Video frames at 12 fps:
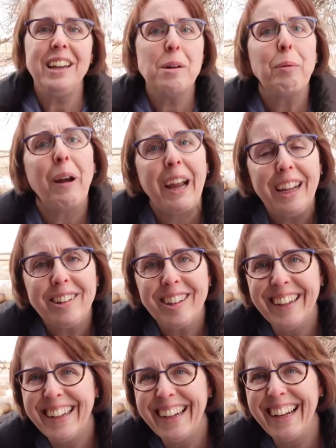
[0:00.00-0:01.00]
number 8,
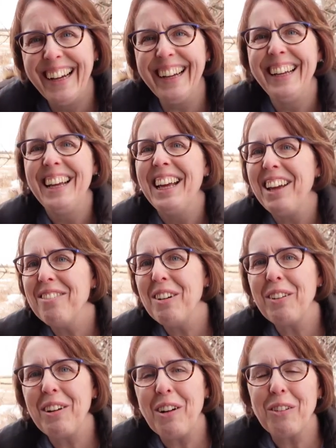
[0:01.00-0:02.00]
it
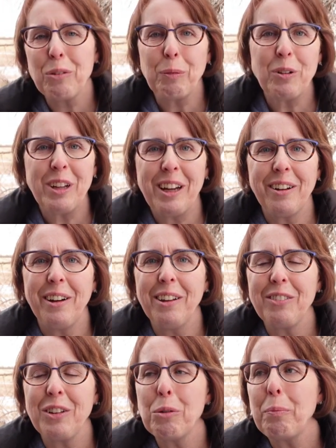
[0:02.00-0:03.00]
won't always pertain to
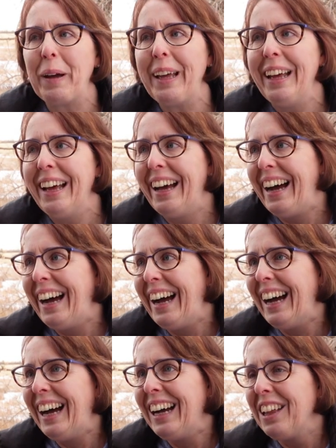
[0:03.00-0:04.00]
all of you, but
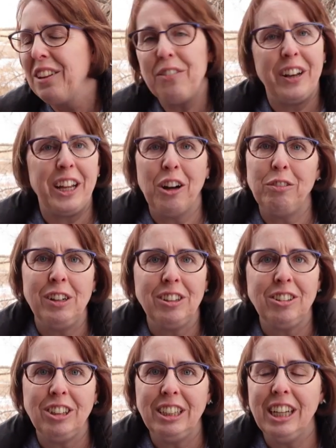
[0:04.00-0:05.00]
the video
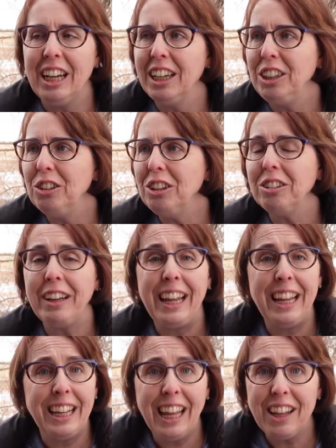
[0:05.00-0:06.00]
function. You can do
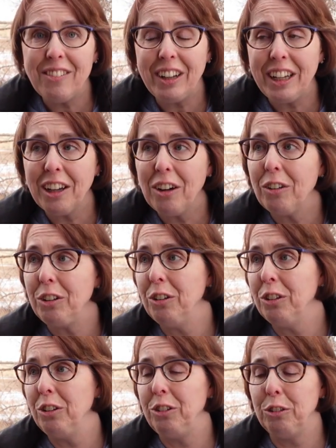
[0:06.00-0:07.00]
8K video,
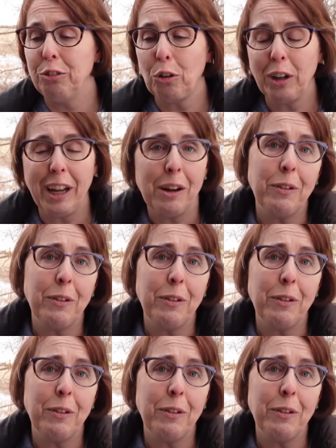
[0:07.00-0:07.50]
you could do 4K